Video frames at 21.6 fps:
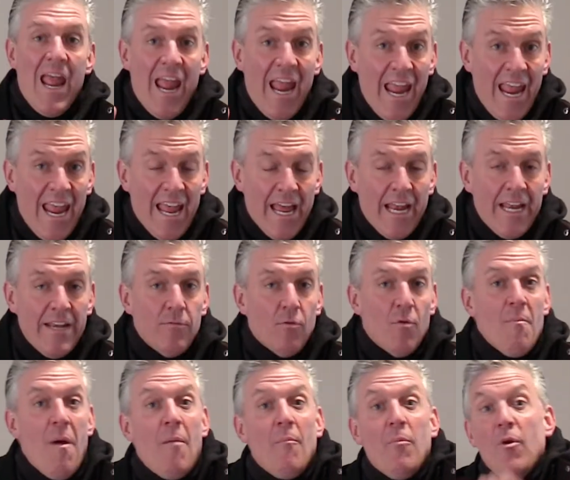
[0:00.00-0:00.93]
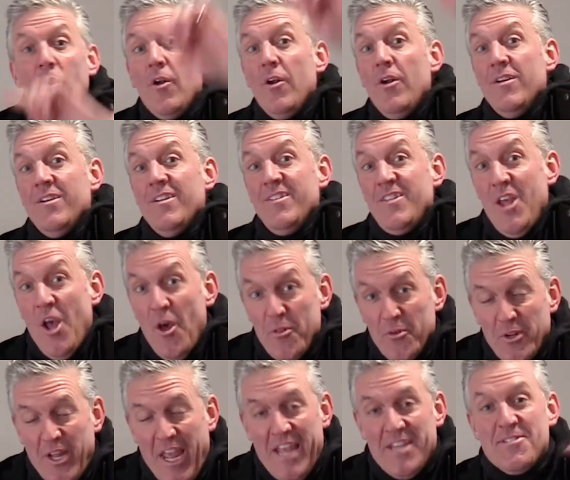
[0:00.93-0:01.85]
And remember the
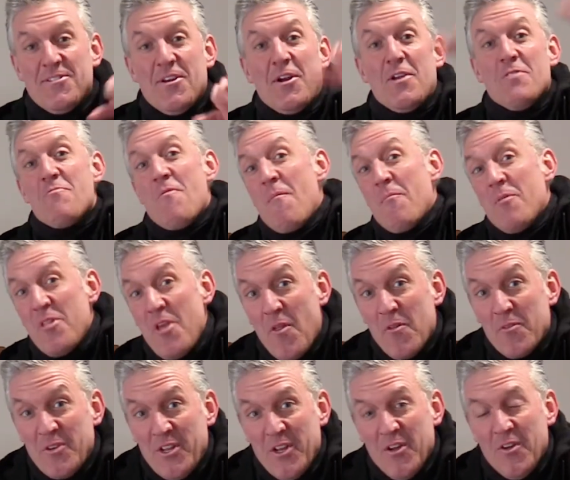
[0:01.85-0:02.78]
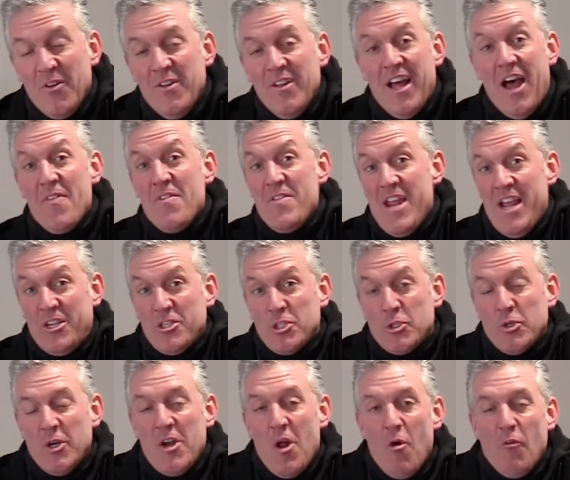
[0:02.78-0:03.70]
other case study, remember the other deal on the next
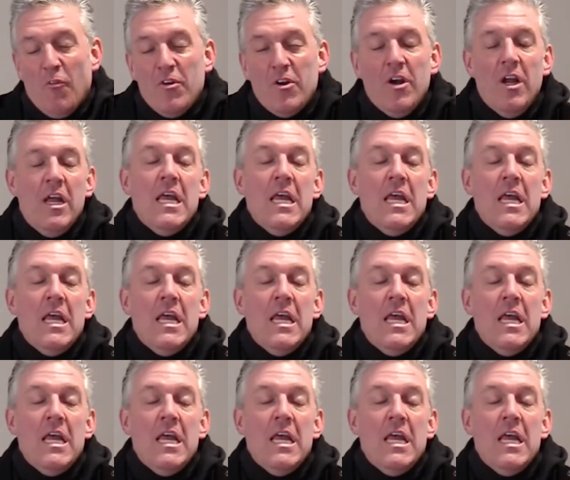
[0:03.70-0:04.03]
street over?